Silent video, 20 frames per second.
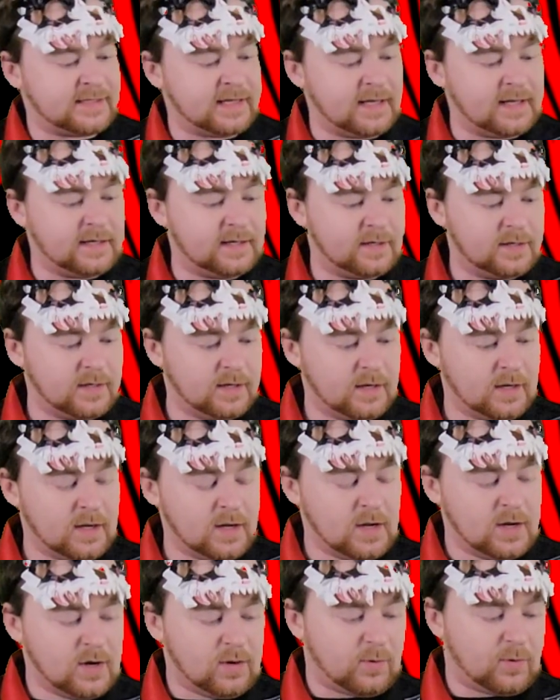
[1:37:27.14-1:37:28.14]
said,
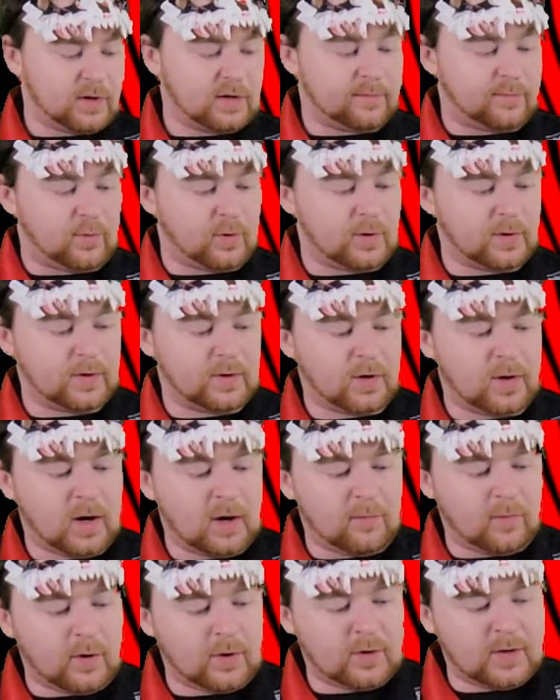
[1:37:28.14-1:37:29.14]
we're gonna pour in our
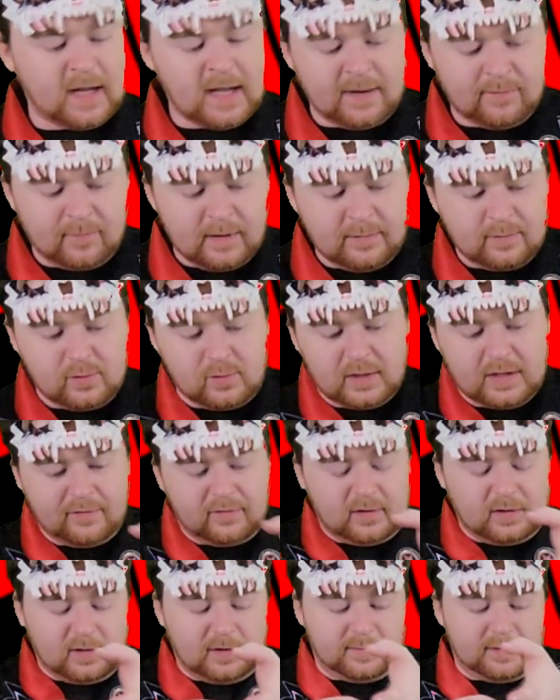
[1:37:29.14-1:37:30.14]
hot water and maybe we'll give
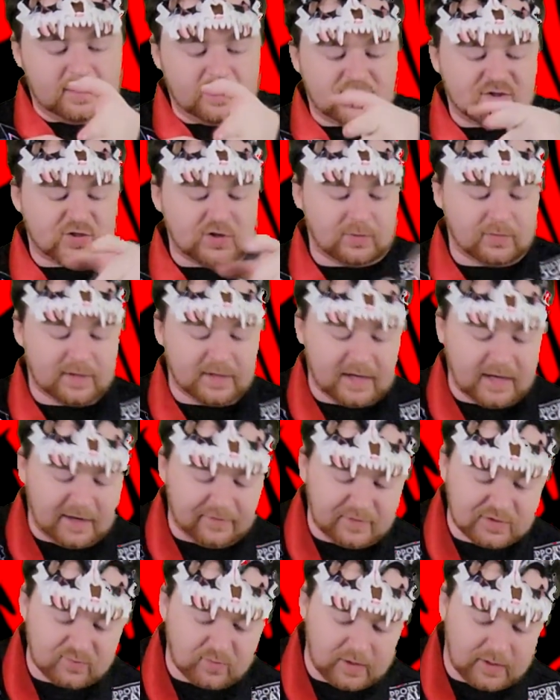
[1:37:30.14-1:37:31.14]
it a little bit of a stir with a
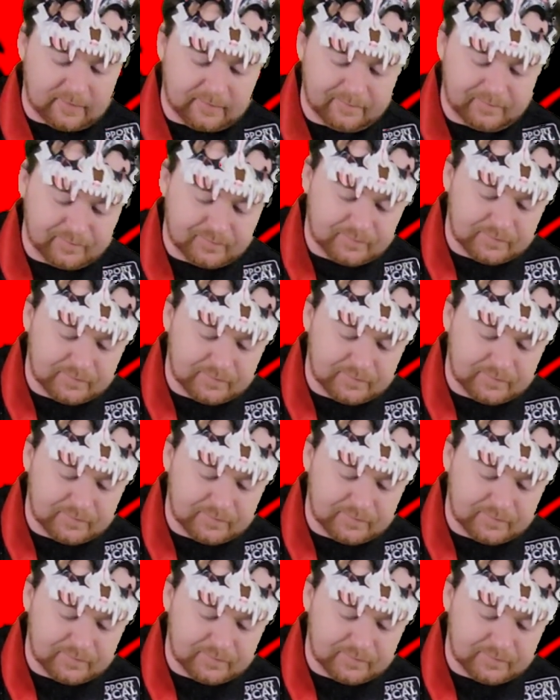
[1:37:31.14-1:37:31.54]
knife as well.